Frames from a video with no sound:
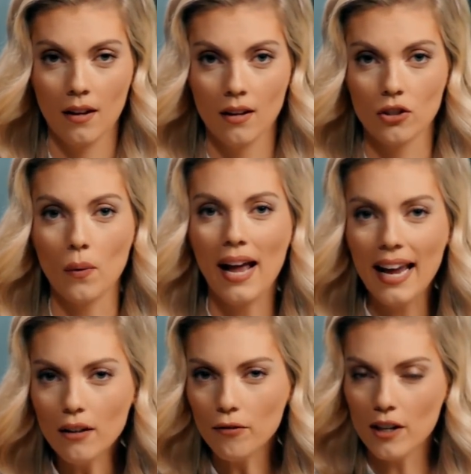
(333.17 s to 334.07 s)
So
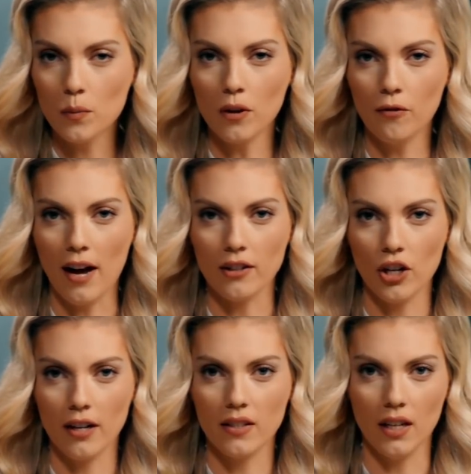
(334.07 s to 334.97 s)
eight Facebook fact
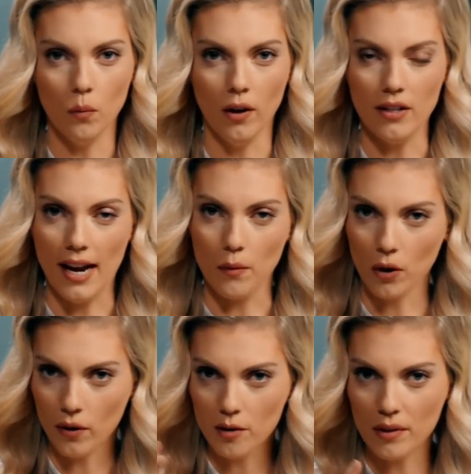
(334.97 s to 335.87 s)
checks in one day. We're
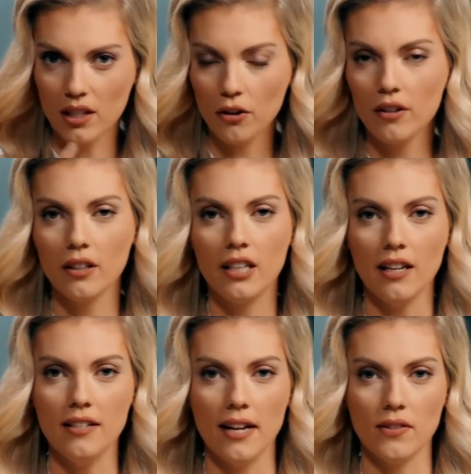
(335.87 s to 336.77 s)
going to materially
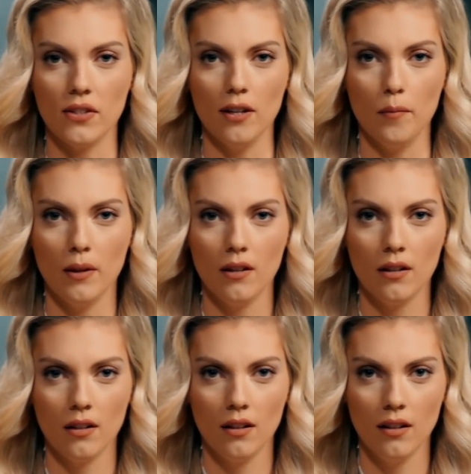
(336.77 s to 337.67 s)
condense them
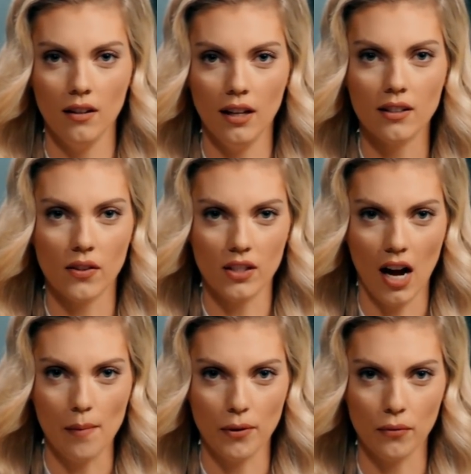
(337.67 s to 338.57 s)
into the
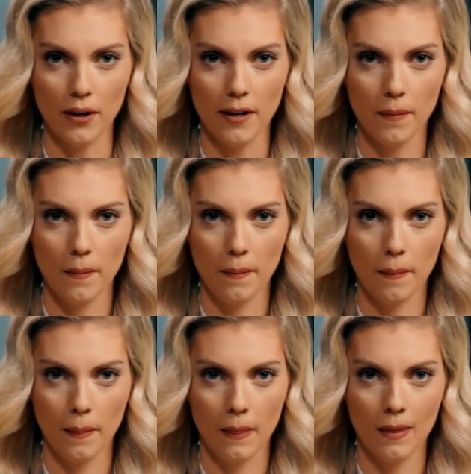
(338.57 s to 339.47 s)
top three.
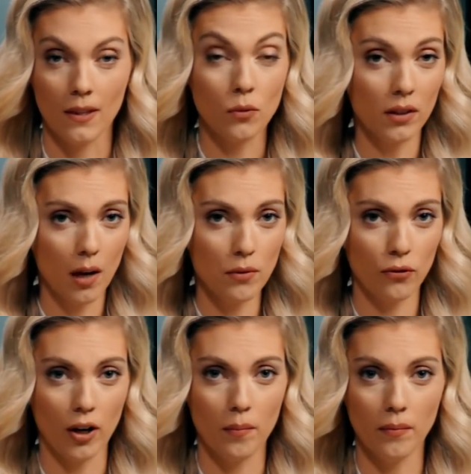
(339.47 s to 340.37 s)
This one comes
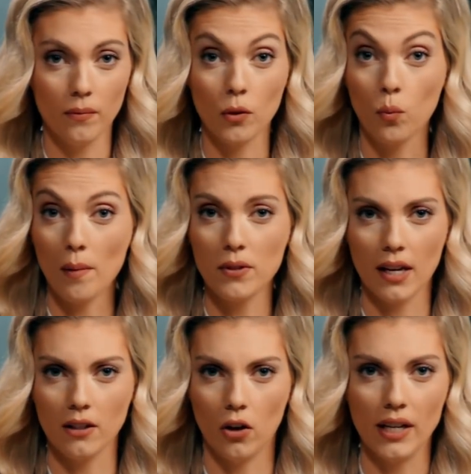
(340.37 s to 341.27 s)
from the
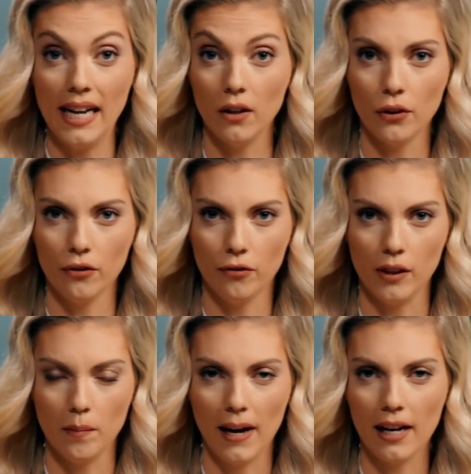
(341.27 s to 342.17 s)
website called Health
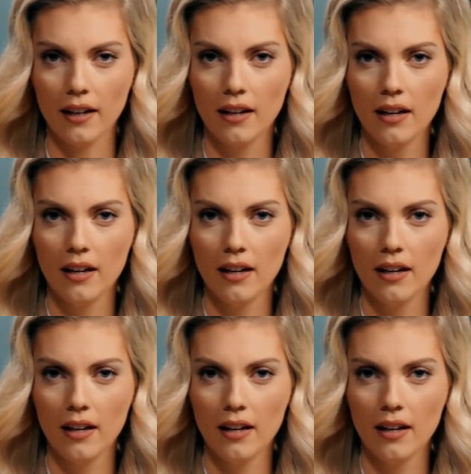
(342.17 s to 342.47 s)
Feedback.